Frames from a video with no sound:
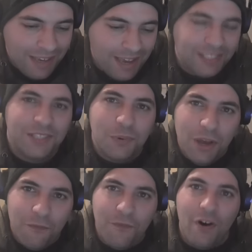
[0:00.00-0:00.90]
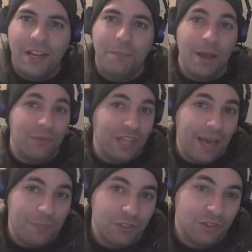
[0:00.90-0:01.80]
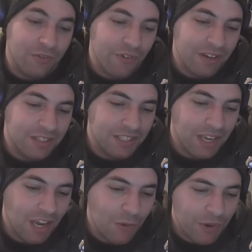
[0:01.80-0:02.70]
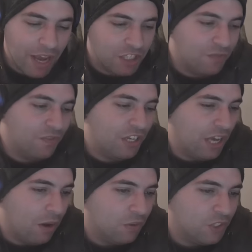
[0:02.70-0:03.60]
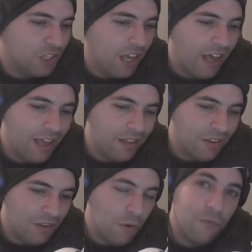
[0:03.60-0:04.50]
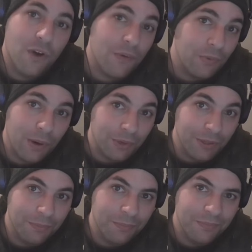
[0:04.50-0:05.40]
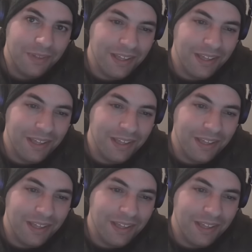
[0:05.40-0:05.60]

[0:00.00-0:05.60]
yes, we are finally back with the Happy Tree Friends reaction videos and you're very welcome.